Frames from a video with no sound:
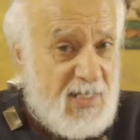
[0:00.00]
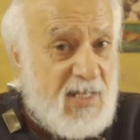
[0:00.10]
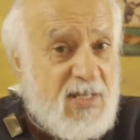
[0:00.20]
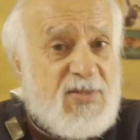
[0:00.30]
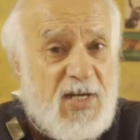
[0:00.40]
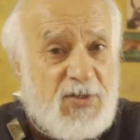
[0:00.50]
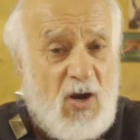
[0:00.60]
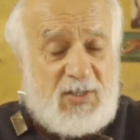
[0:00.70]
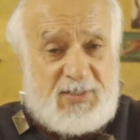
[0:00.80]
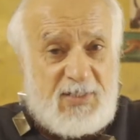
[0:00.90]
In their
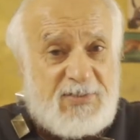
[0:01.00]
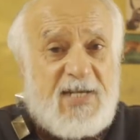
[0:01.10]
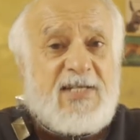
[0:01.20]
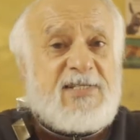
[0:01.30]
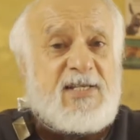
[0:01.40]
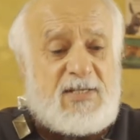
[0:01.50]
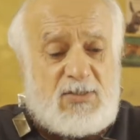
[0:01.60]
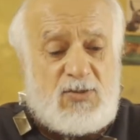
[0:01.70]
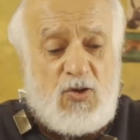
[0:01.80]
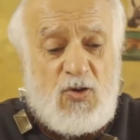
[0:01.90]
yard, there is a
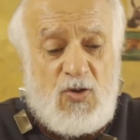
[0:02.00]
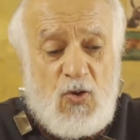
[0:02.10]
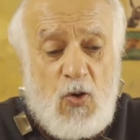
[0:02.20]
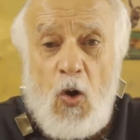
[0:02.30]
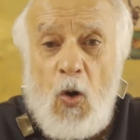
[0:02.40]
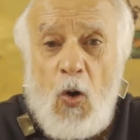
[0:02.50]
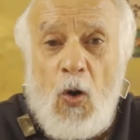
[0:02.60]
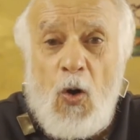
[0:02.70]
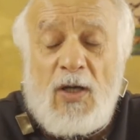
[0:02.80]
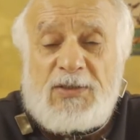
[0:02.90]

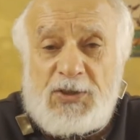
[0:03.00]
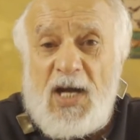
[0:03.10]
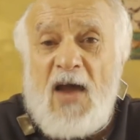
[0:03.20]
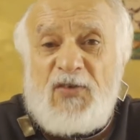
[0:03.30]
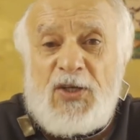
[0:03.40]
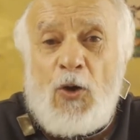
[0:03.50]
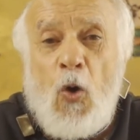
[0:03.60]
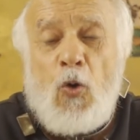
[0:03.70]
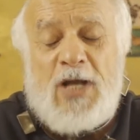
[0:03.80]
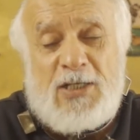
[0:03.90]
traffic
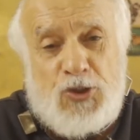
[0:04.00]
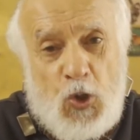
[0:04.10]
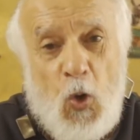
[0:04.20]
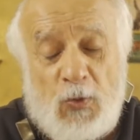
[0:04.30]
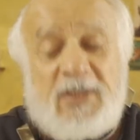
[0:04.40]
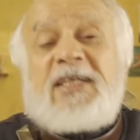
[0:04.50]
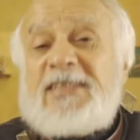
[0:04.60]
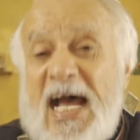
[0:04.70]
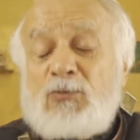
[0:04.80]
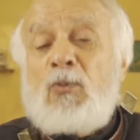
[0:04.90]
orange cone.
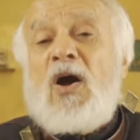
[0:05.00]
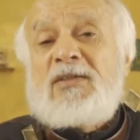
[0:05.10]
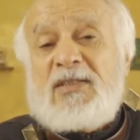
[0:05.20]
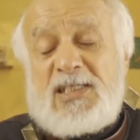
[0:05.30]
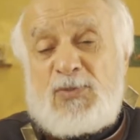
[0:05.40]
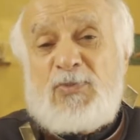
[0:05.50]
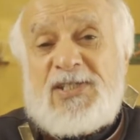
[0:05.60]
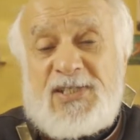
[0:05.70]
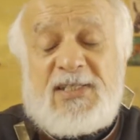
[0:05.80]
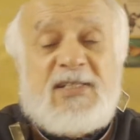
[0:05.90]
That one has been
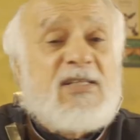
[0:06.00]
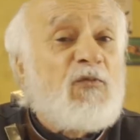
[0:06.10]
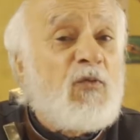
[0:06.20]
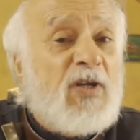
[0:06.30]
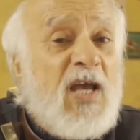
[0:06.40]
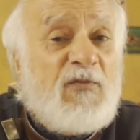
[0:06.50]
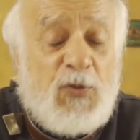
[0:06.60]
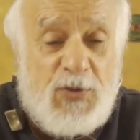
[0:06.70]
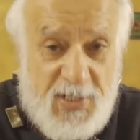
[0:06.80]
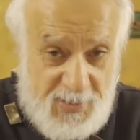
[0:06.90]
sitting there for a
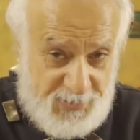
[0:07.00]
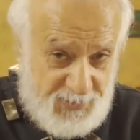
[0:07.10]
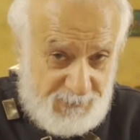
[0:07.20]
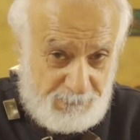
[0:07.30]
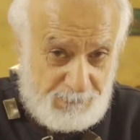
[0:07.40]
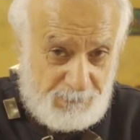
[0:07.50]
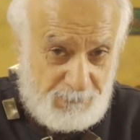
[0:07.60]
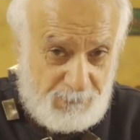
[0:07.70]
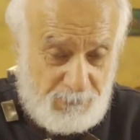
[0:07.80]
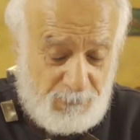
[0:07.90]
few years.
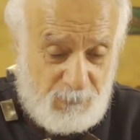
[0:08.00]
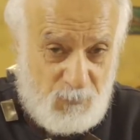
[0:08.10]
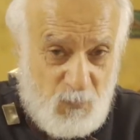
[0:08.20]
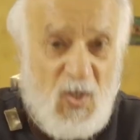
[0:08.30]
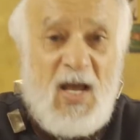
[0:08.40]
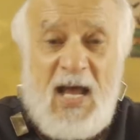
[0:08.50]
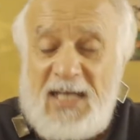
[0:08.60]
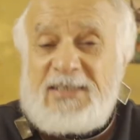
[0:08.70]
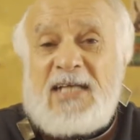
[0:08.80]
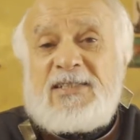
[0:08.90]

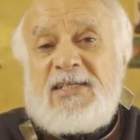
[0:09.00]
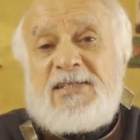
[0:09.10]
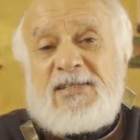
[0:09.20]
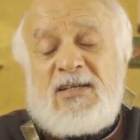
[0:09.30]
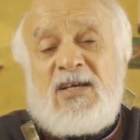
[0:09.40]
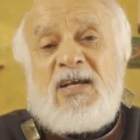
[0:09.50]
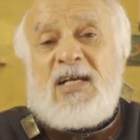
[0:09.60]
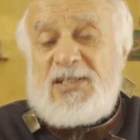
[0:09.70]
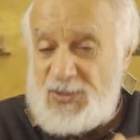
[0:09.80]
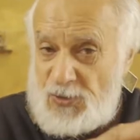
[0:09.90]
And that is
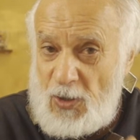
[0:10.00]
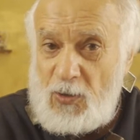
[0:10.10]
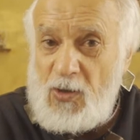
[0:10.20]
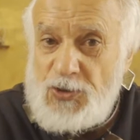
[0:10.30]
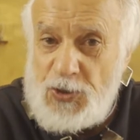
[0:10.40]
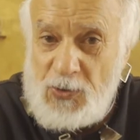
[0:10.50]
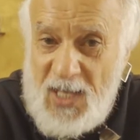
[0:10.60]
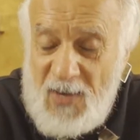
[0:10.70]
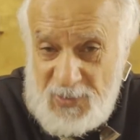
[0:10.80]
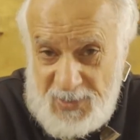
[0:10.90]
a psychological
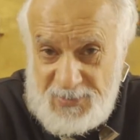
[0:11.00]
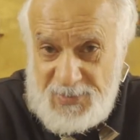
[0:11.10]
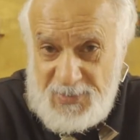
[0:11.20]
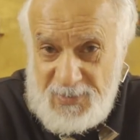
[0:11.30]
evidence,